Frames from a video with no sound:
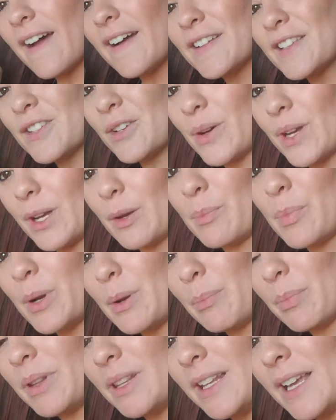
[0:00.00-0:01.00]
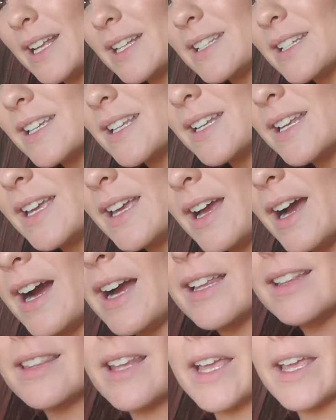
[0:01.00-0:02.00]
So I could put a plant in it.
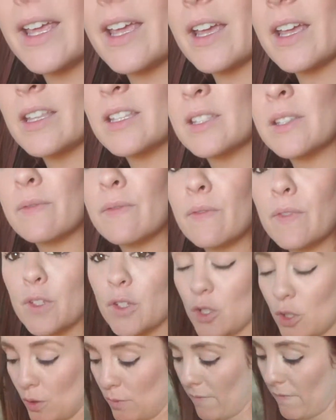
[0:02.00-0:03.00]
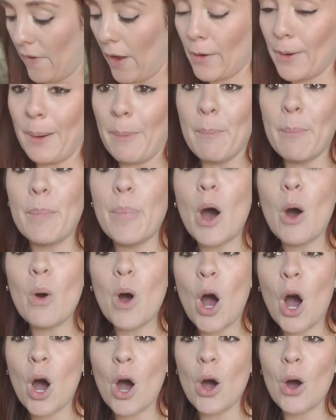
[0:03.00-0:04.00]
I like it. It's very
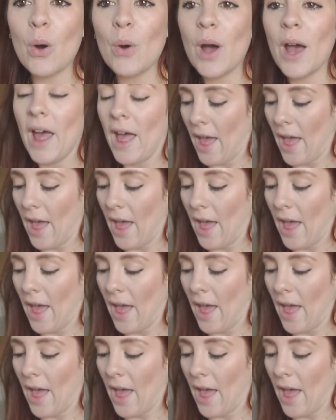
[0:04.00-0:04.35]
boho.